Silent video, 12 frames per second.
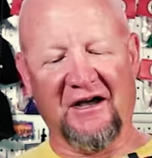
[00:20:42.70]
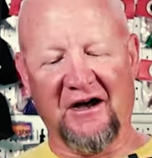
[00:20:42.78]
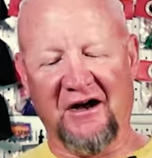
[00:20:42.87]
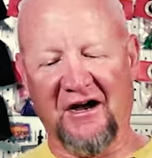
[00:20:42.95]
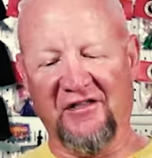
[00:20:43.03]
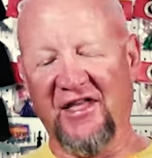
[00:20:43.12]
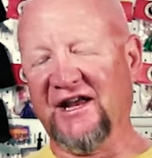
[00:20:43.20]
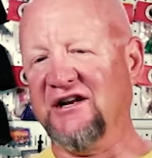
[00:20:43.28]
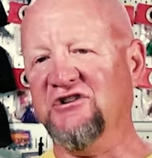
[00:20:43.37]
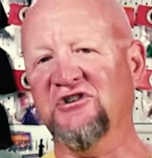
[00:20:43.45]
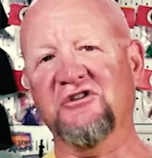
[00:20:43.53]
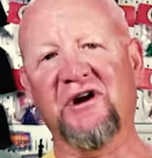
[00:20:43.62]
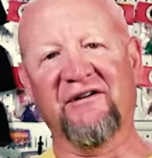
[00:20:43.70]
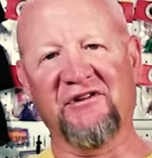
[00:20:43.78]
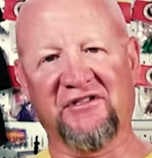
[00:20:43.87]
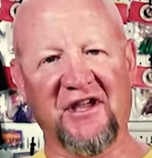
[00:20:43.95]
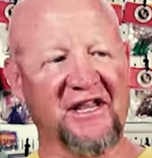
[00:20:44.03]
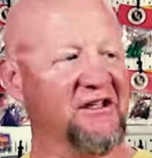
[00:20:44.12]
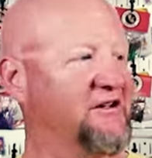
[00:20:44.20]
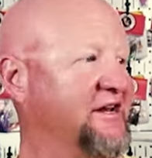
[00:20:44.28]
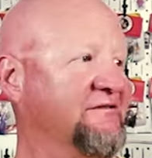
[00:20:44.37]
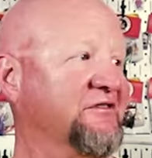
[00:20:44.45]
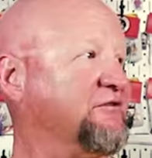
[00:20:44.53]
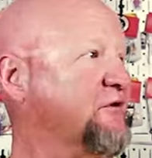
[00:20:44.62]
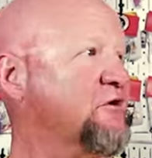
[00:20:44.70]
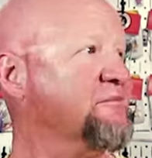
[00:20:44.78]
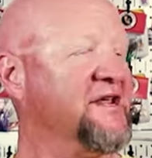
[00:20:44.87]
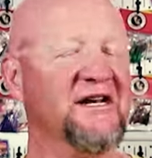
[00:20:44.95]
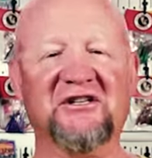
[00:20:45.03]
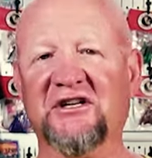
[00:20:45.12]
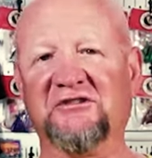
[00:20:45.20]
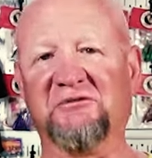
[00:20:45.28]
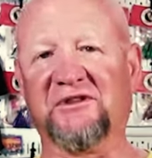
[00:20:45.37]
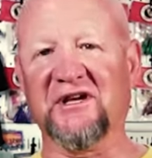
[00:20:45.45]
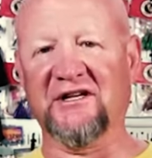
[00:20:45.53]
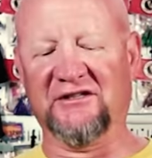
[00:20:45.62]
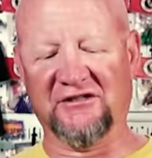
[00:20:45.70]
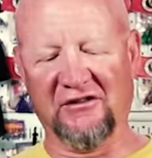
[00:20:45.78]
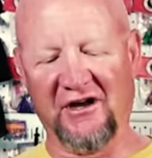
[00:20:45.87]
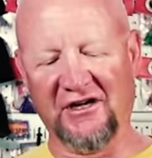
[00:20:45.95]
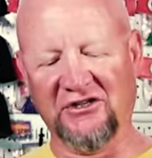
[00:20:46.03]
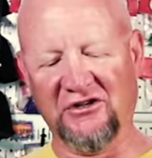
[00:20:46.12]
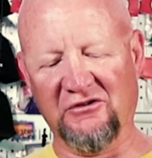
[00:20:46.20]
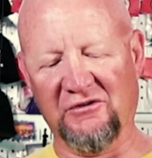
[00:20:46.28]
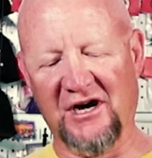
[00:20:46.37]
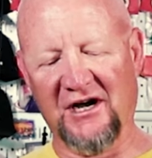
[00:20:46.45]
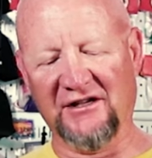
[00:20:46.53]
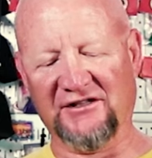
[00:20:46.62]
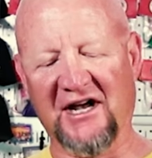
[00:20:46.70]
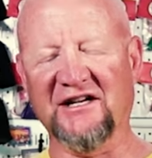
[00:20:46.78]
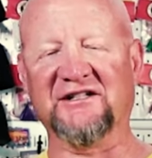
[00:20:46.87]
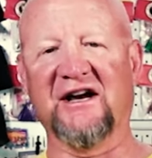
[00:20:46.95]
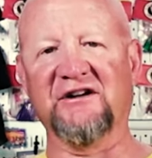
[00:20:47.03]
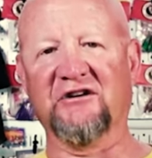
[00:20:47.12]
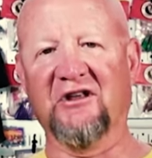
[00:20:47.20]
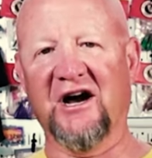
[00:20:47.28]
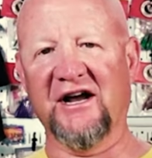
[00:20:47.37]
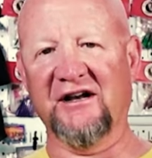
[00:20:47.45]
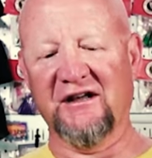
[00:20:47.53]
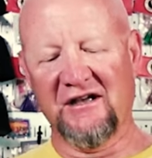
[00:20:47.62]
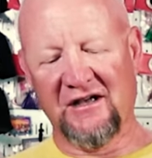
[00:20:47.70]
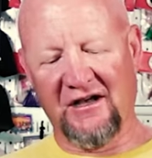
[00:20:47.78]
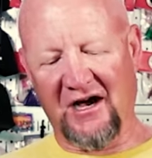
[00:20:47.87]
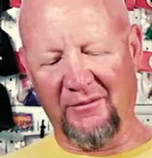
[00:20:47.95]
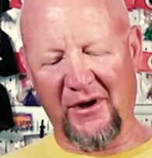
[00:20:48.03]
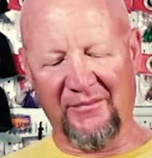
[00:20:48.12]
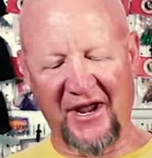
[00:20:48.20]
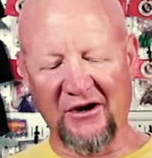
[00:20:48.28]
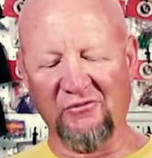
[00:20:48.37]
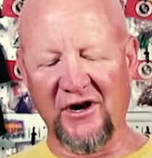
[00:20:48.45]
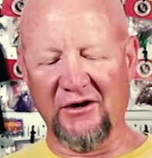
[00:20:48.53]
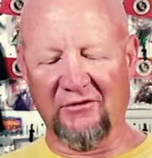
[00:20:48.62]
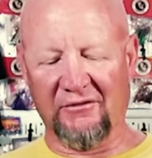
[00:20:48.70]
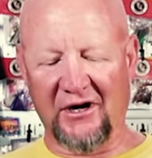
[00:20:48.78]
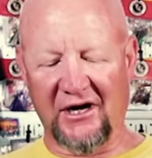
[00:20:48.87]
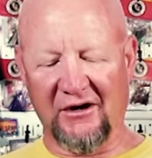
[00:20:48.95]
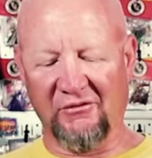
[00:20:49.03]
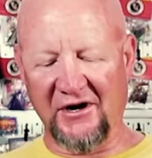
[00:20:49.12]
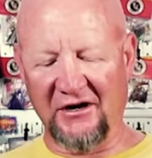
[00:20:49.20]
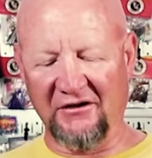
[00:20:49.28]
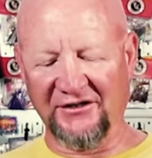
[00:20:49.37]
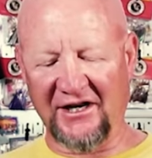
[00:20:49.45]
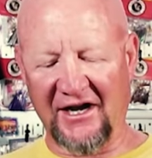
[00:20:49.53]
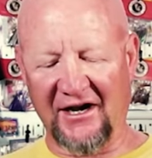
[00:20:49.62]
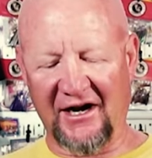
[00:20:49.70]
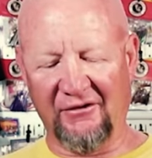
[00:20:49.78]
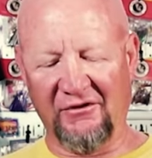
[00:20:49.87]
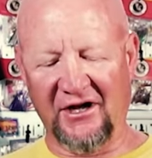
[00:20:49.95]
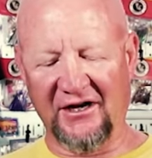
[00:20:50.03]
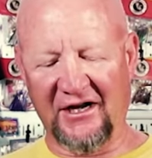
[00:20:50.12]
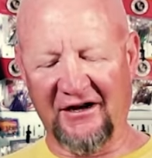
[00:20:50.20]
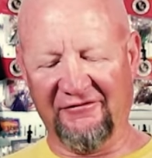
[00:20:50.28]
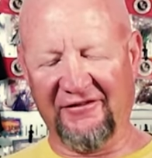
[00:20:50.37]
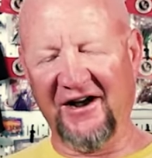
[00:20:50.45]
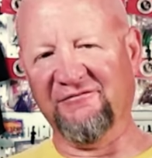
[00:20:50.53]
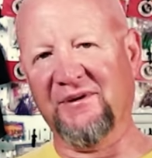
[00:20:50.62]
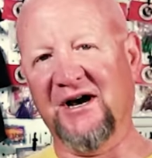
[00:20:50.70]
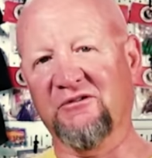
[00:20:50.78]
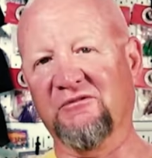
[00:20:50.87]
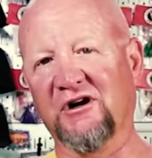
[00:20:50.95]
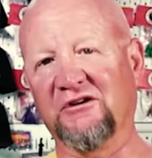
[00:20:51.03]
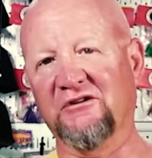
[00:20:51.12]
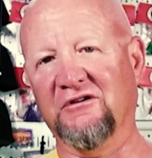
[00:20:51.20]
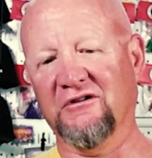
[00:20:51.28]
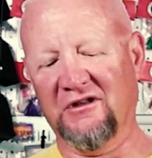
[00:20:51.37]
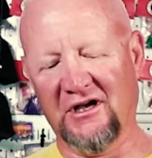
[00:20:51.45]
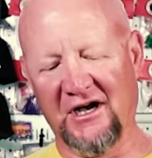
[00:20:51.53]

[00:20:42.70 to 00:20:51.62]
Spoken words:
and they can do everything. You can even throw mini jigs with this as long as you size down your line. On my bait and weight reels, I run 5-pound Runkle